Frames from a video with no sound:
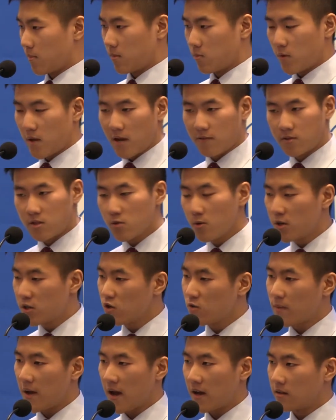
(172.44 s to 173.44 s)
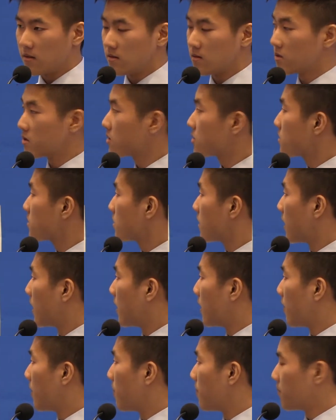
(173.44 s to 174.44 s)
We have 2 issued patents
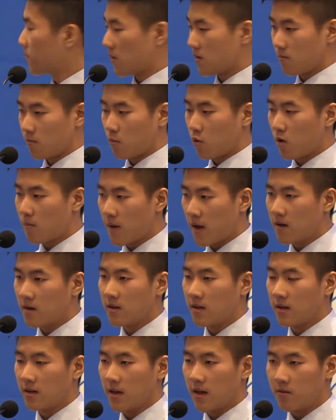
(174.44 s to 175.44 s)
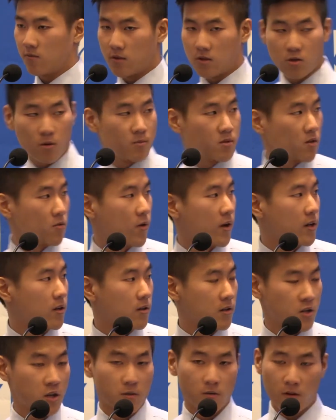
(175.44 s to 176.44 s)
and more pending, and in terms of
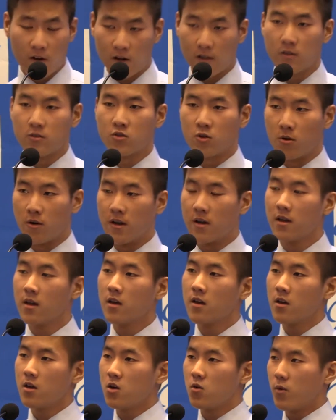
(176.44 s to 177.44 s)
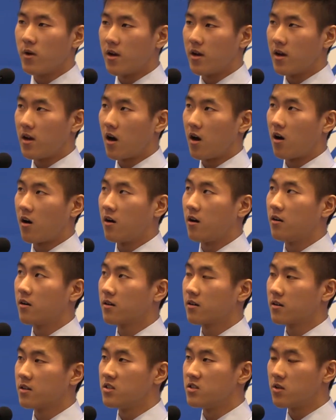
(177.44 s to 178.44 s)
regulatory, we are
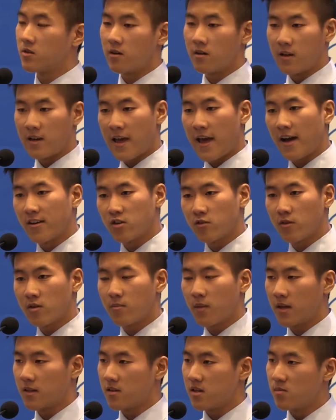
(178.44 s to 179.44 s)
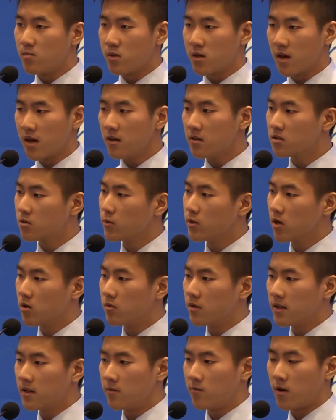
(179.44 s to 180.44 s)
considered an adjuvant by the EPA, so we don't
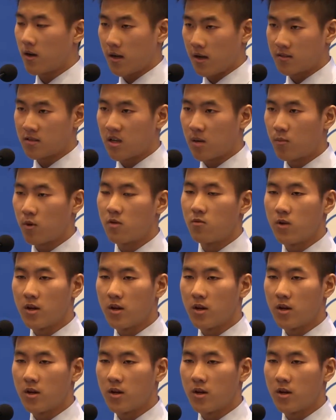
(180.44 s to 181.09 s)
need a separate